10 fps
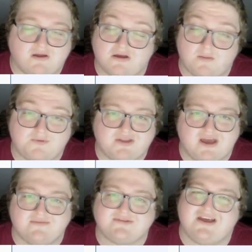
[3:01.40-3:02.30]
a couple
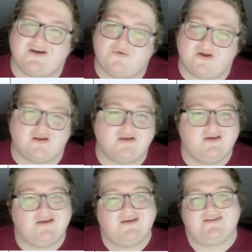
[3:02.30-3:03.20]
times now, where
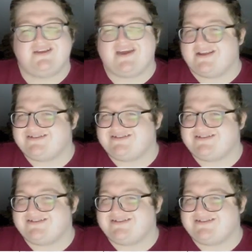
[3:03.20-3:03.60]
they kind of